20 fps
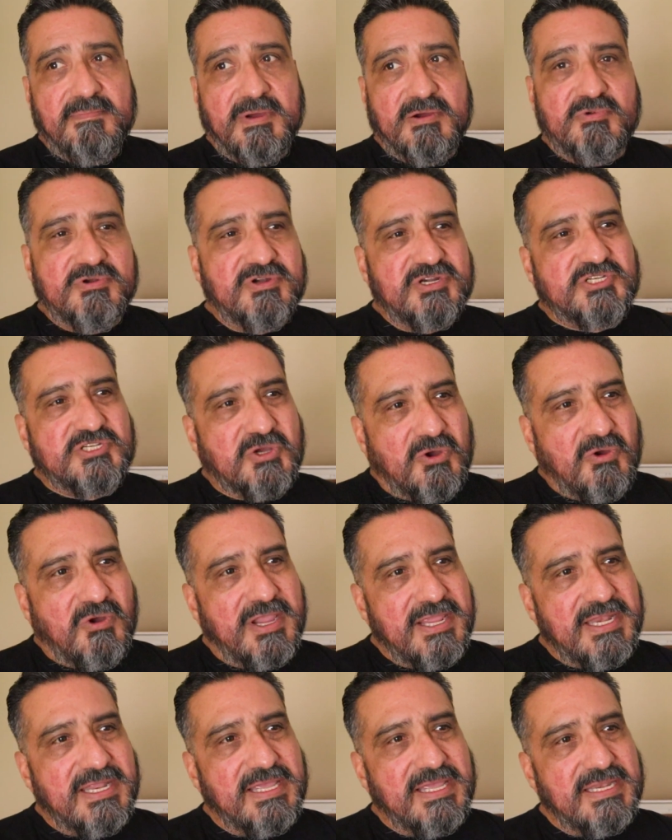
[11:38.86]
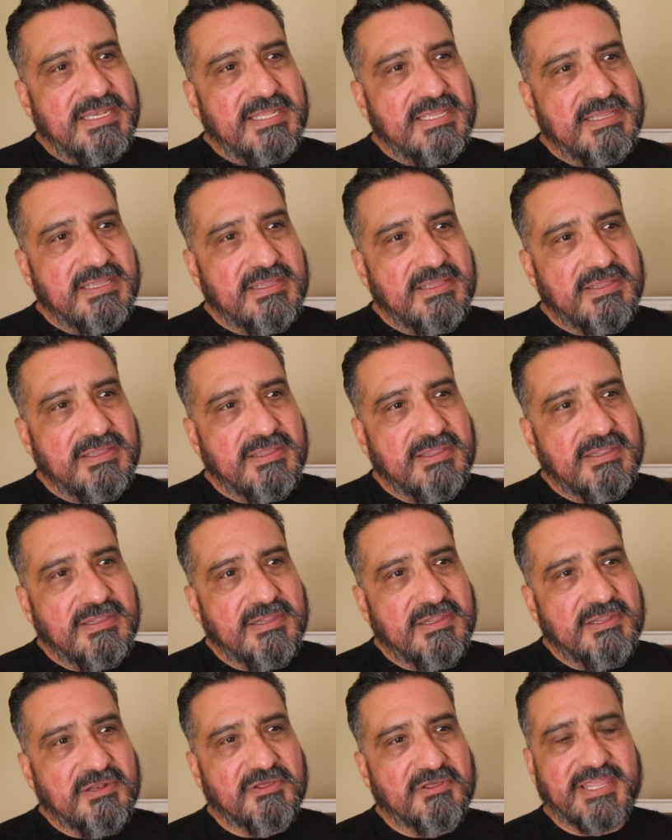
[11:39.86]
But we're doing it.
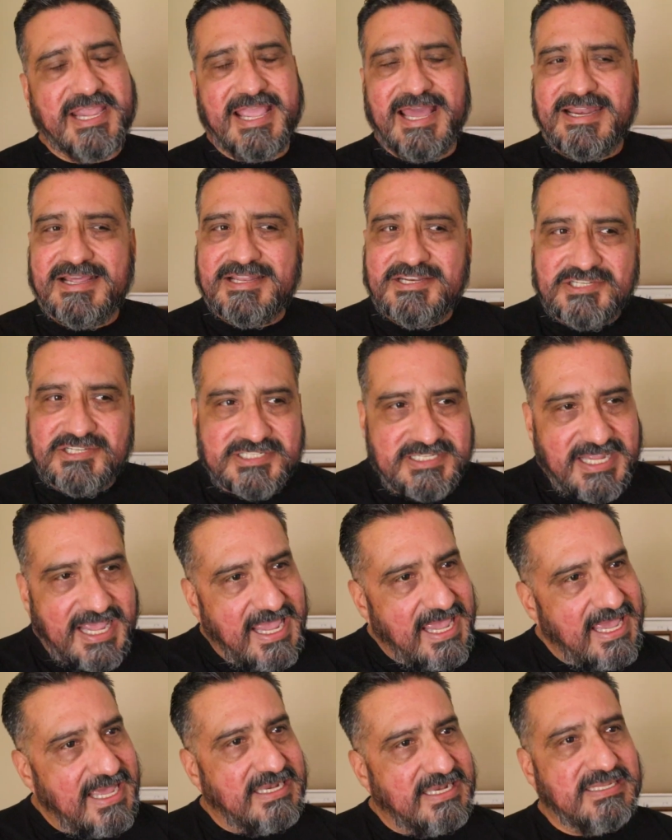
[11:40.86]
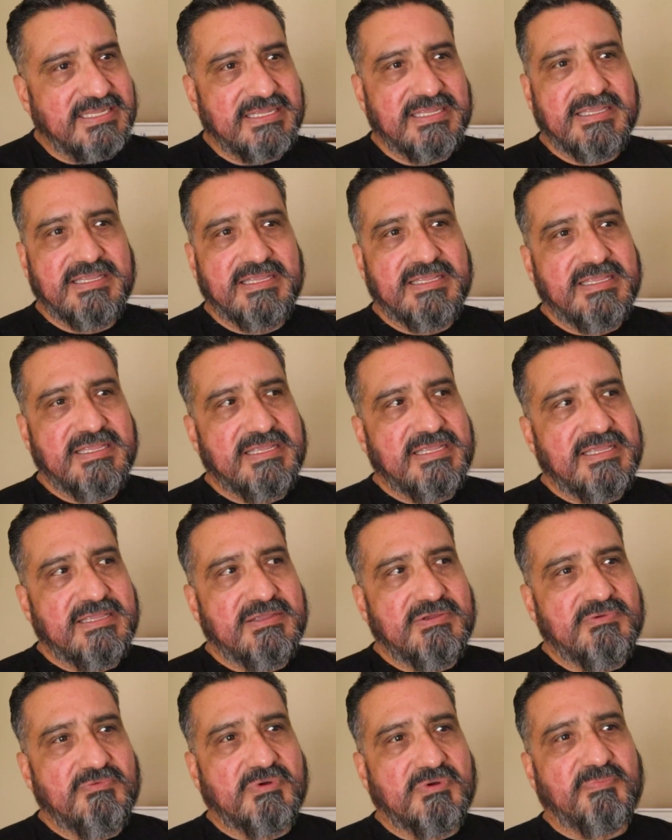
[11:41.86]
You know, they got to understand,
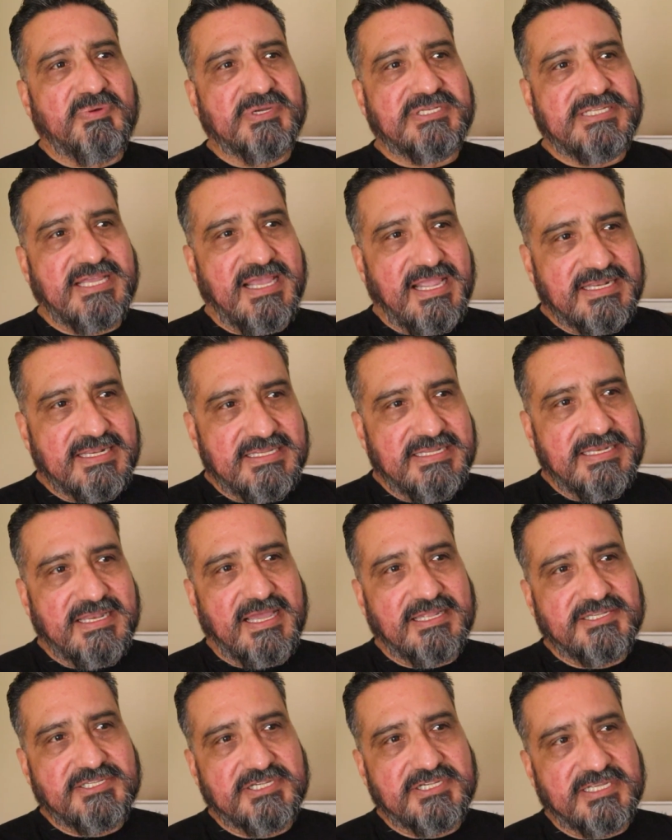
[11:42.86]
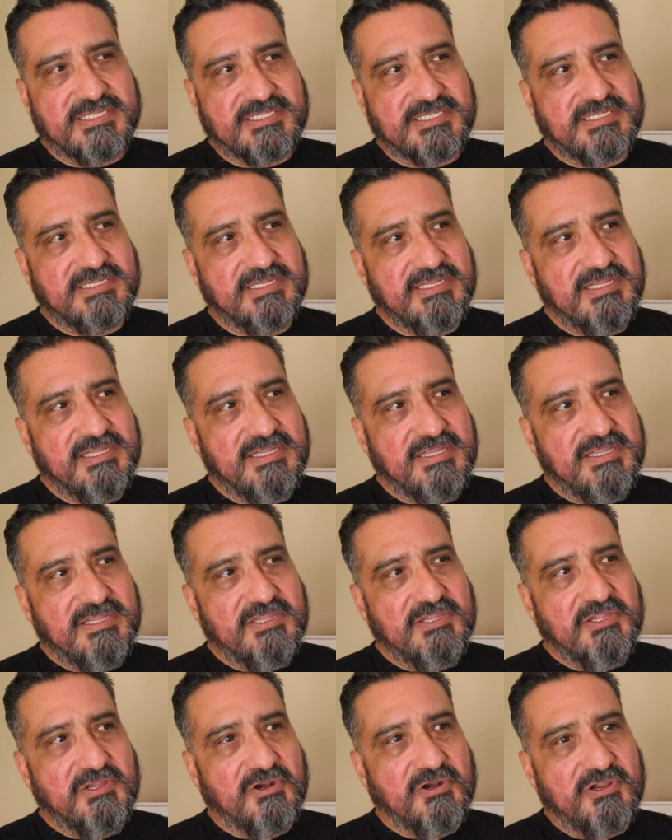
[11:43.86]
we're protecting not just
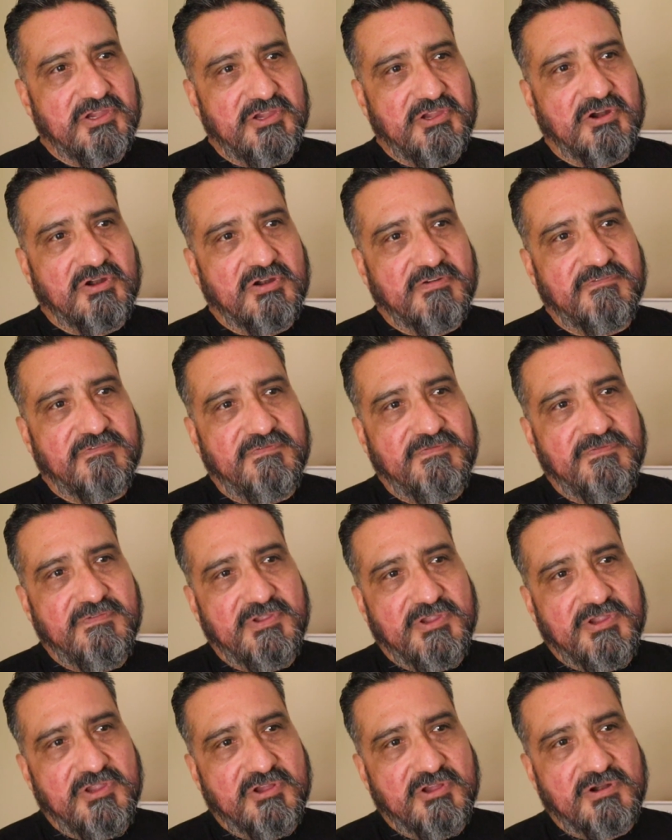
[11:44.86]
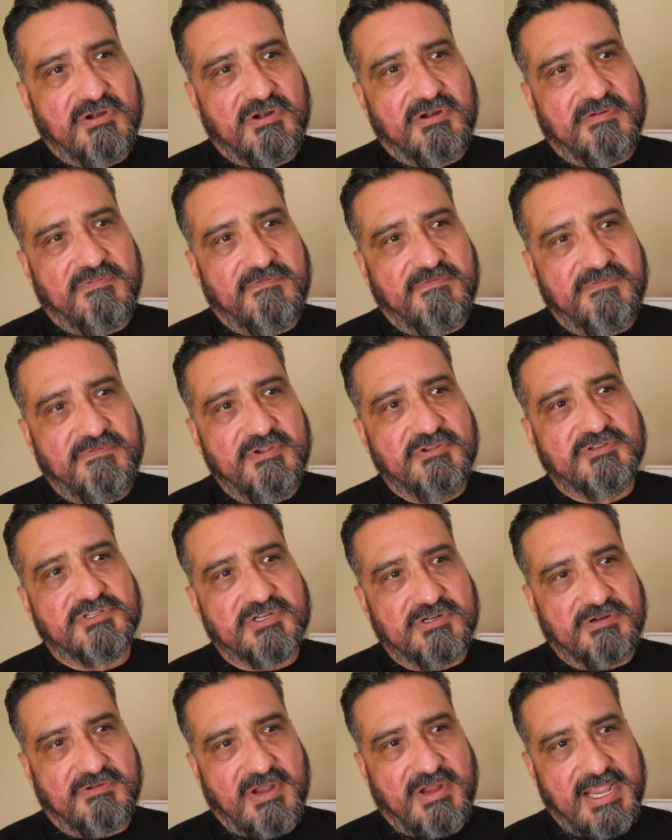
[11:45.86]
your
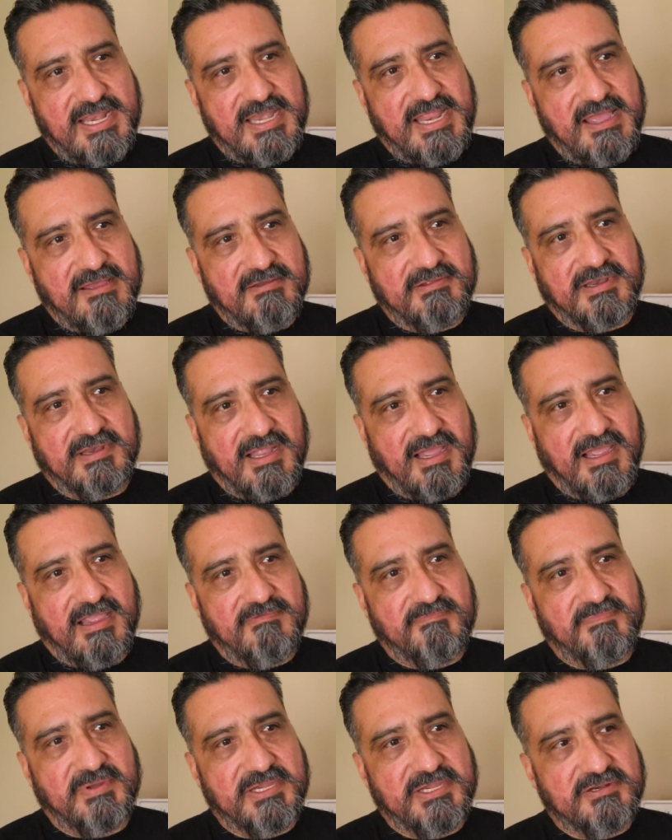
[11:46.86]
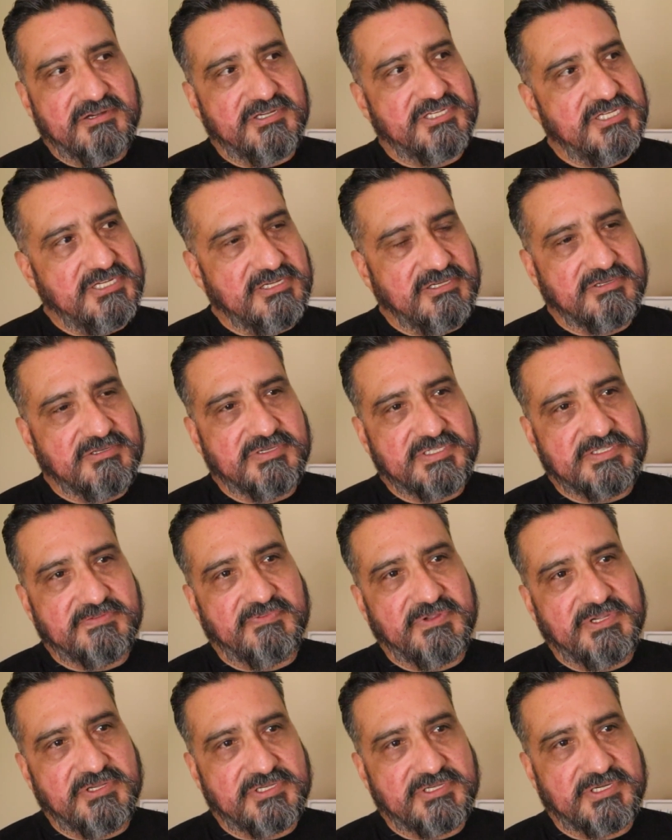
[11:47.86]
future right now in life, but your children's
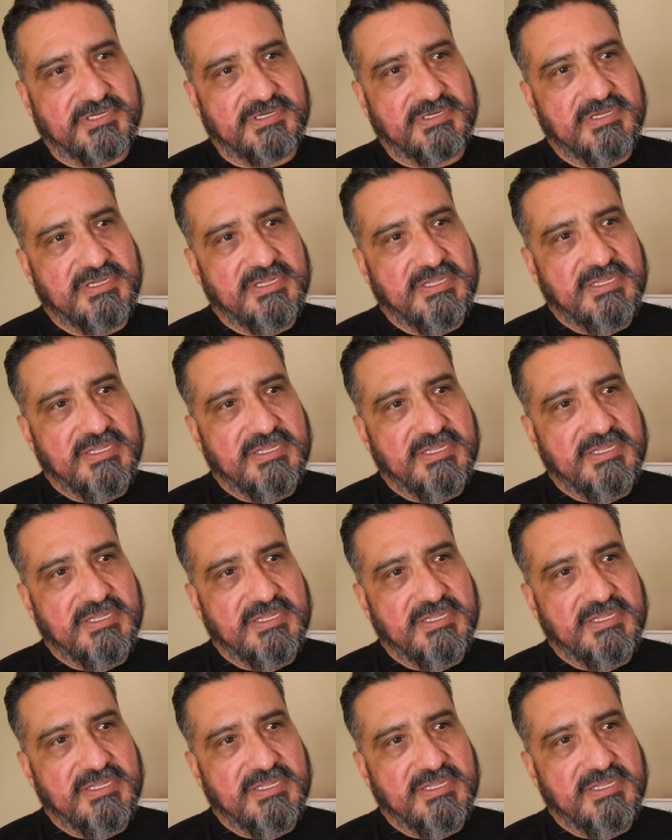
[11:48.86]
future,